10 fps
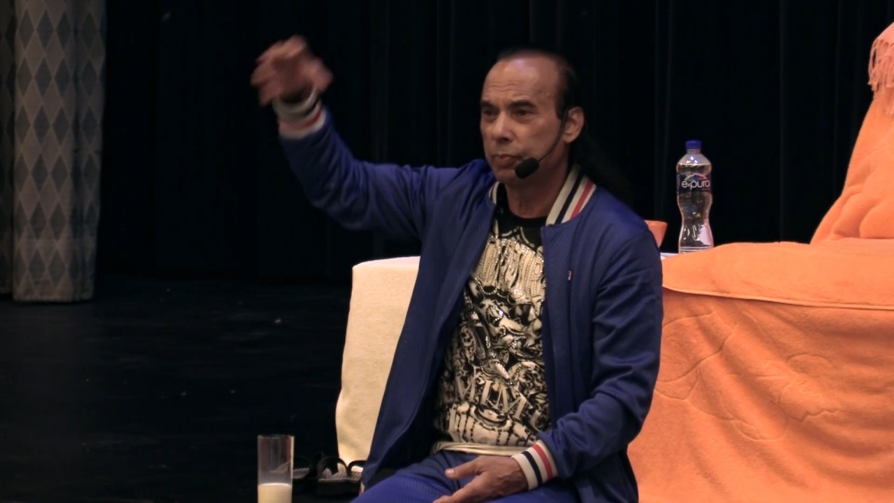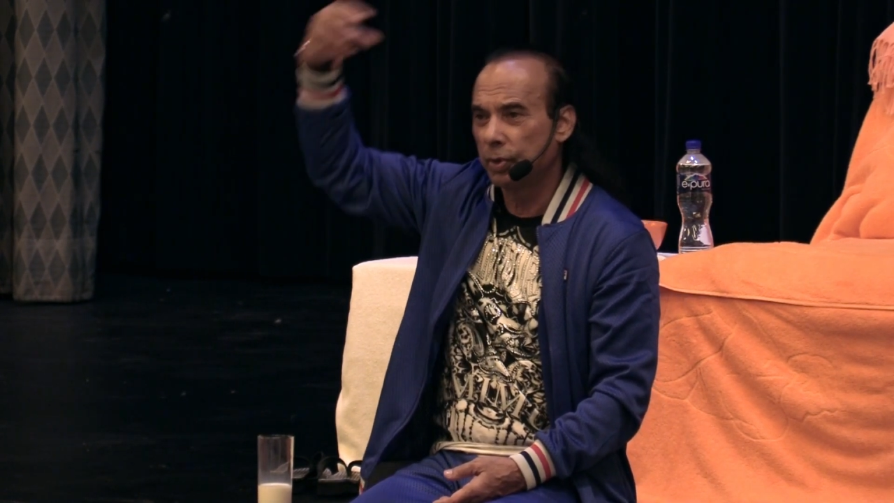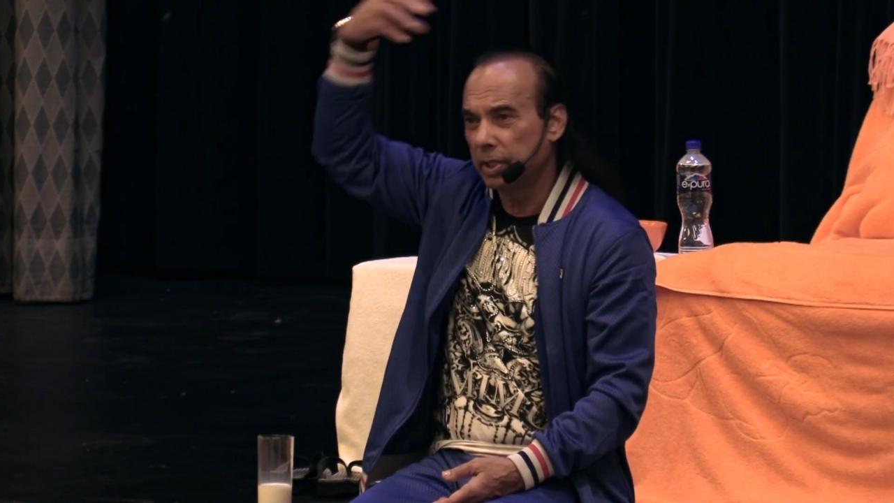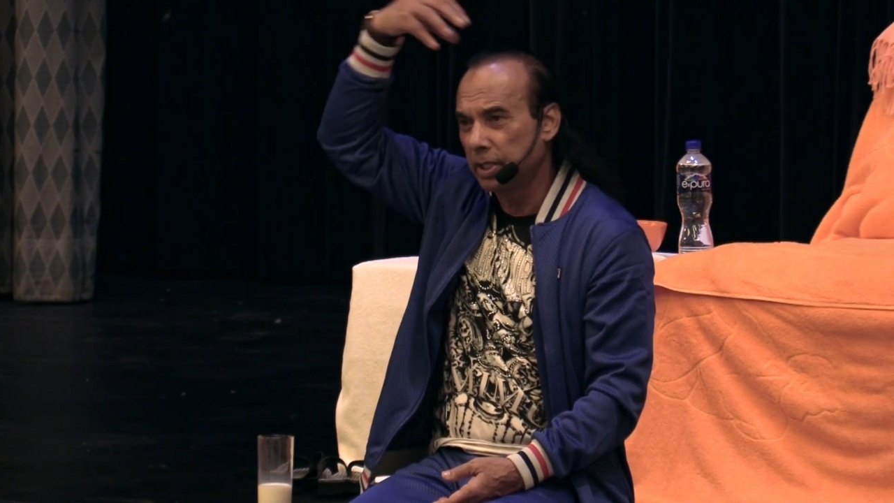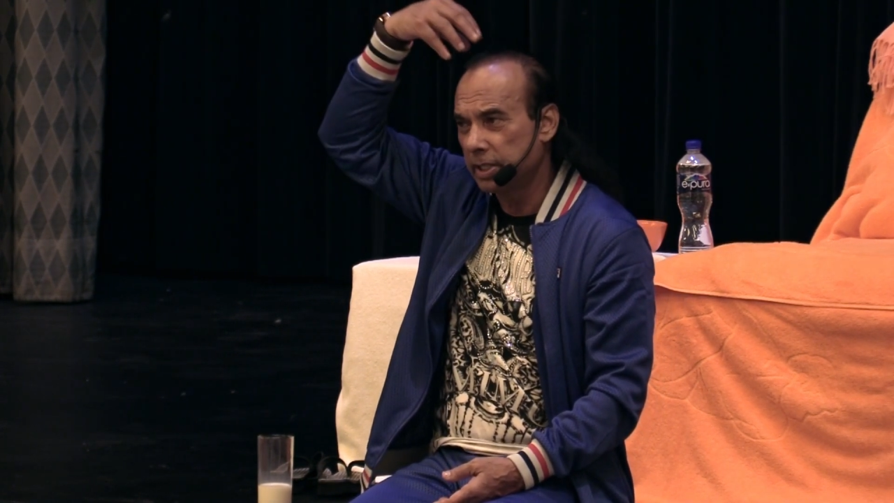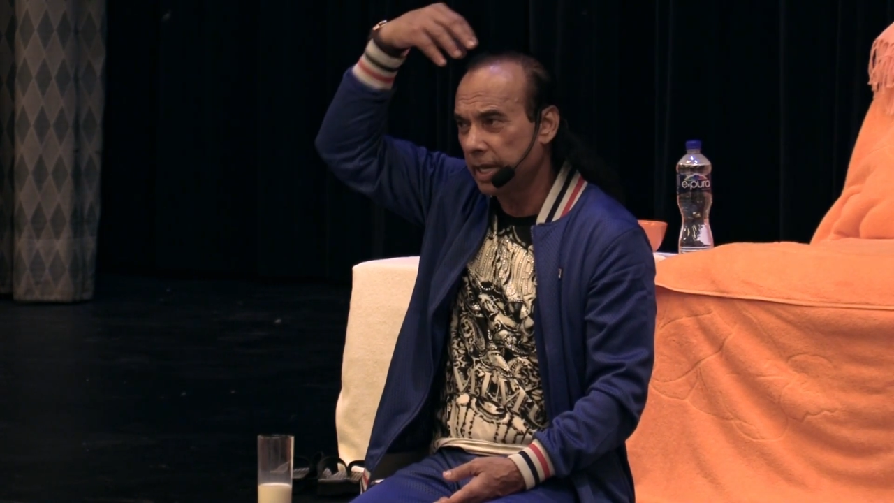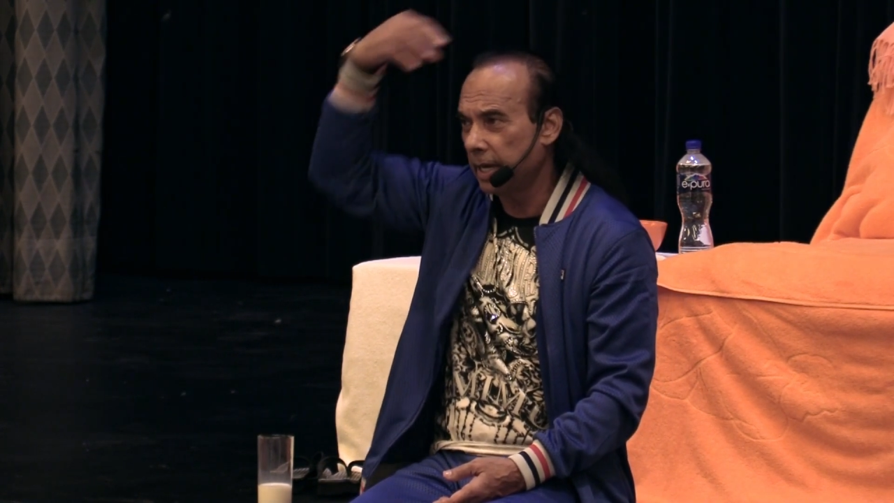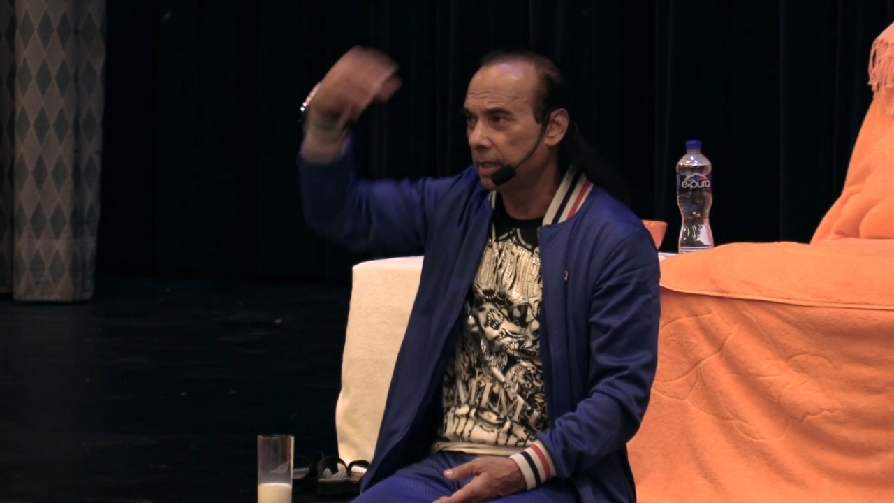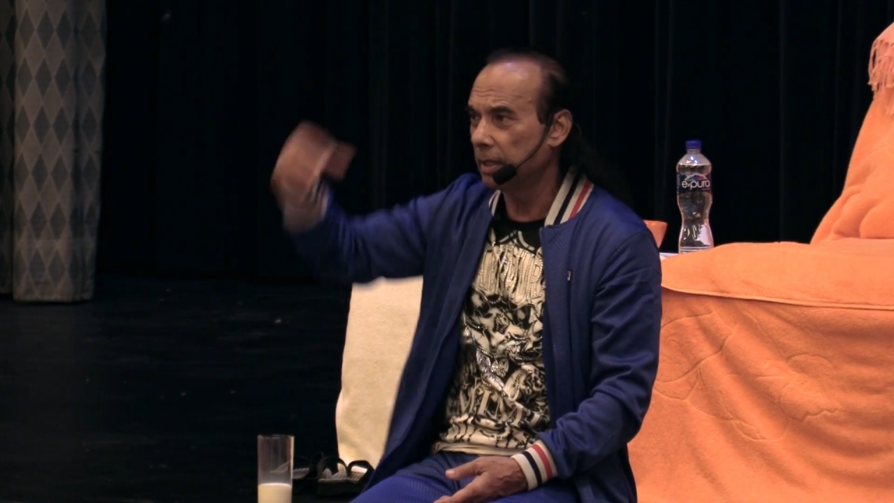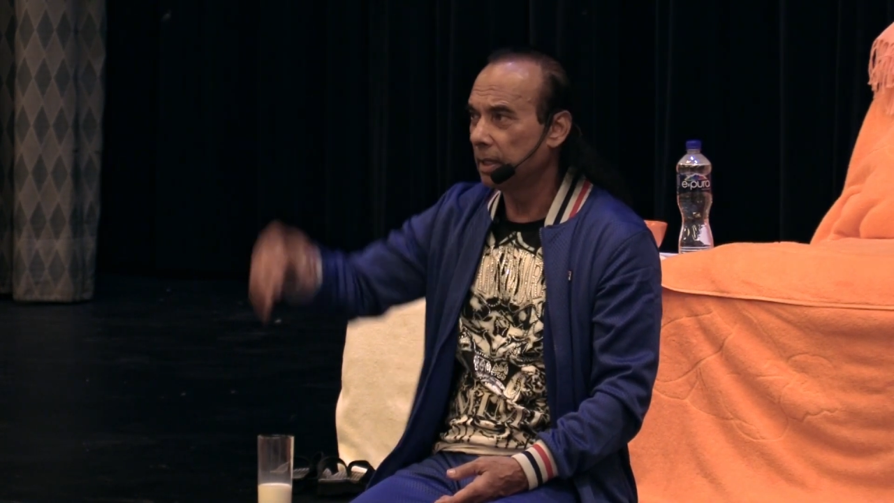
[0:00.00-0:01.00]
put in his
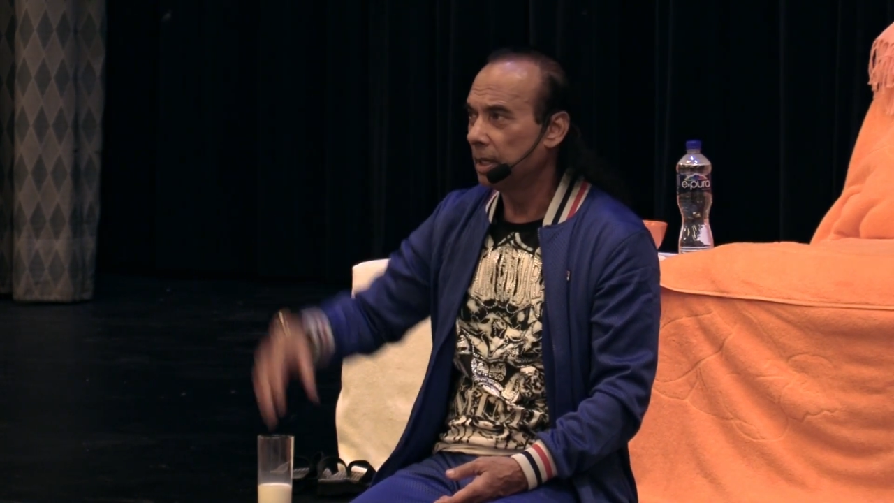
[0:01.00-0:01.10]
head.